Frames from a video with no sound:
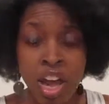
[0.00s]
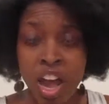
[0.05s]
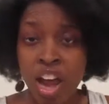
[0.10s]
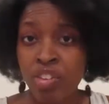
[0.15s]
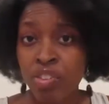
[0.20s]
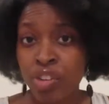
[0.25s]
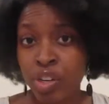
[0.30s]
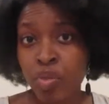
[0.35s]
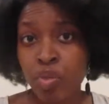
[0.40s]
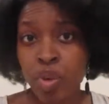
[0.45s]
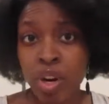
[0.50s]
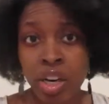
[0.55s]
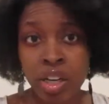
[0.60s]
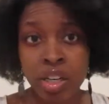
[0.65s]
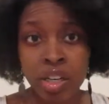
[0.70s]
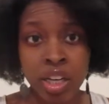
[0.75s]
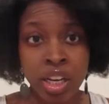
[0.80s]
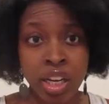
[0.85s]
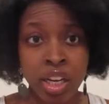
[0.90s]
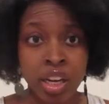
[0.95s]

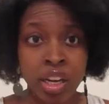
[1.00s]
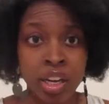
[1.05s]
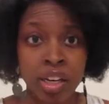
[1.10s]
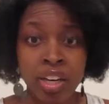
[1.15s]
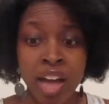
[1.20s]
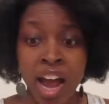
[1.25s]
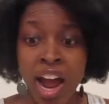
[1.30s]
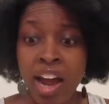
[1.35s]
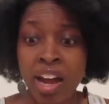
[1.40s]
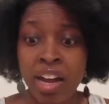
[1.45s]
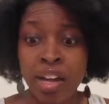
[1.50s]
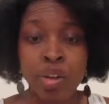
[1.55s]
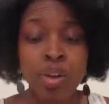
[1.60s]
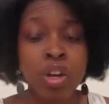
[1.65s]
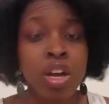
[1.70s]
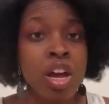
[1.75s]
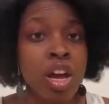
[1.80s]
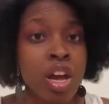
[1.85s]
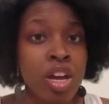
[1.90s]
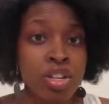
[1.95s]
everyone, and I'll
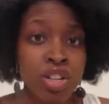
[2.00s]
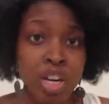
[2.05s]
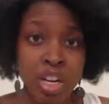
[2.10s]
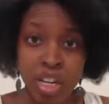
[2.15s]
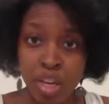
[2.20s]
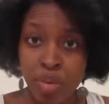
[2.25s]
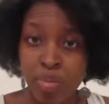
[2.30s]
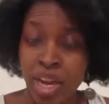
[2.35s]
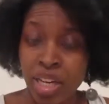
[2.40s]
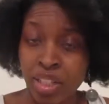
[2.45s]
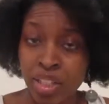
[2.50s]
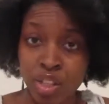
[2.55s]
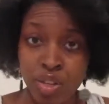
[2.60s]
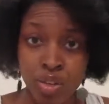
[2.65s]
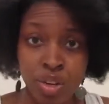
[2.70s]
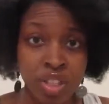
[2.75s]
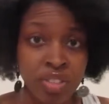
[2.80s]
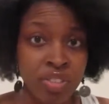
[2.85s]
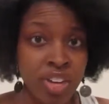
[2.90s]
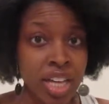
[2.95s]
try to get back to
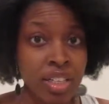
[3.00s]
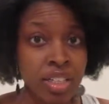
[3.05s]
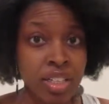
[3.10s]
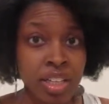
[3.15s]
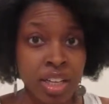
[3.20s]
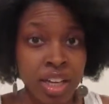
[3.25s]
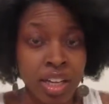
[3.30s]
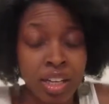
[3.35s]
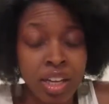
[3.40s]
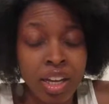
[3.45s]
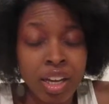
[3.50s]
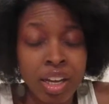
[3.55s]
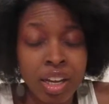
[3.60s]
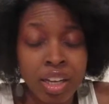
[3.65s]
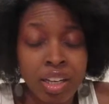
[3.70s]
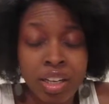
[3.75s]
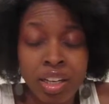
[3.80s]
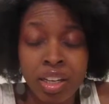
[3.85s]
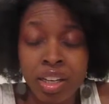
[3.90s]
you as fast as I can,